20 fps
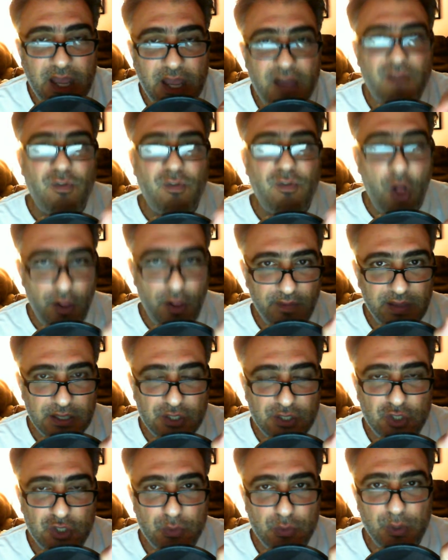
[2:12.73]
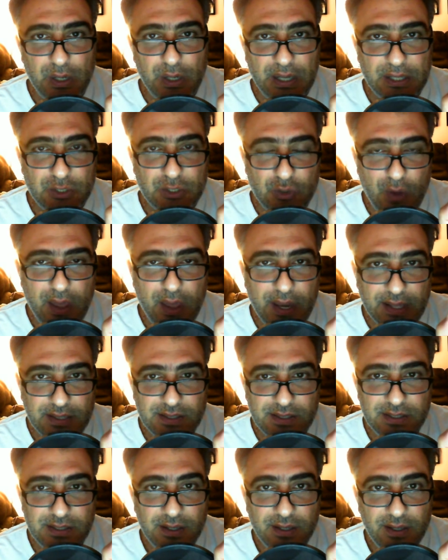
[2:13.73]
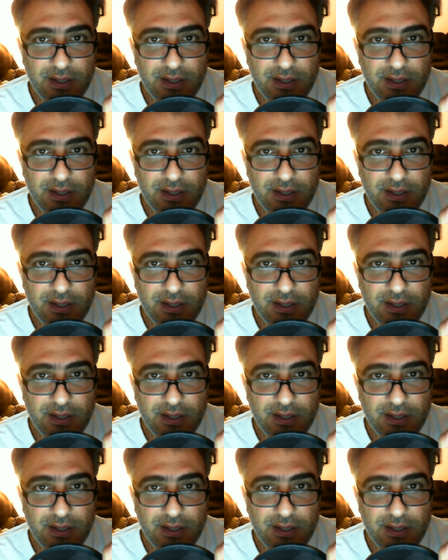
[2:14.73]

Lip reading: of all consumer electronics.